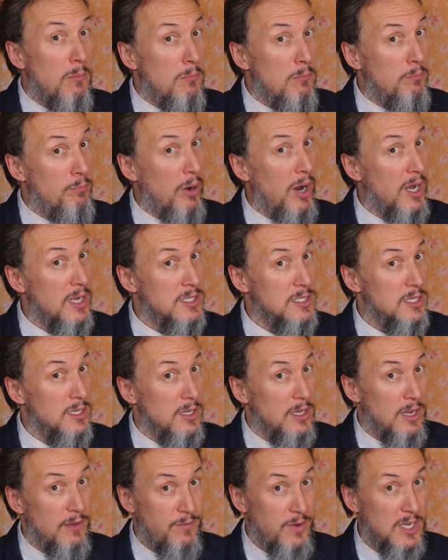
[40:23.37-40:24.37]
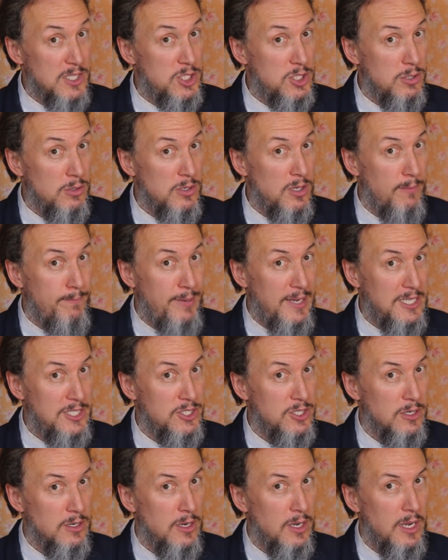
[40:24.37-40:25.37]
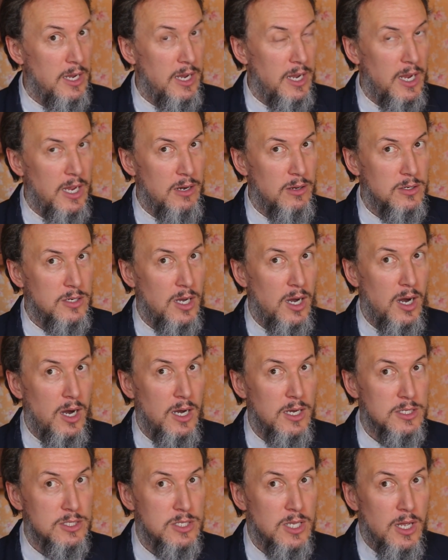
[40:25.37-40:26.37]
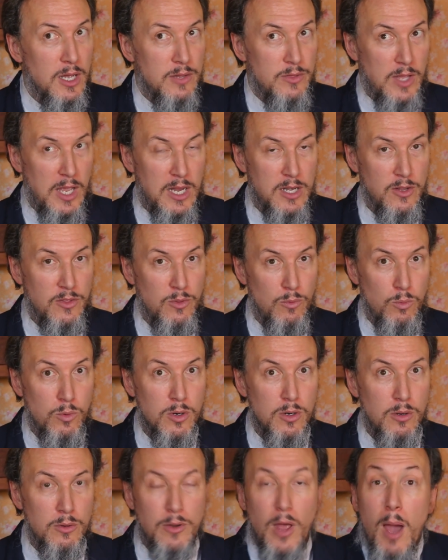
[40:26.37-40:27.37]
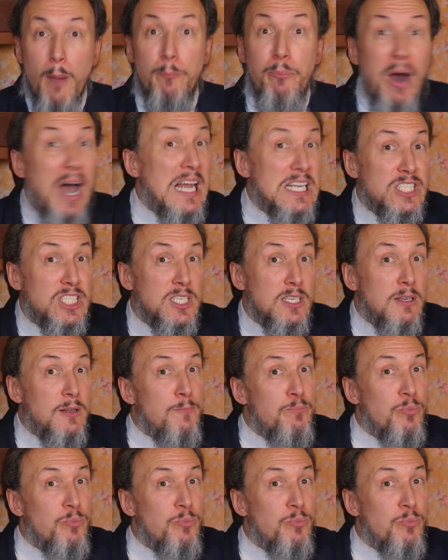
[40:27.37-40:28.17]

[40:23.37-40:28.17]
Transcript: But if I show you a picture, it'll cause the end of the world. But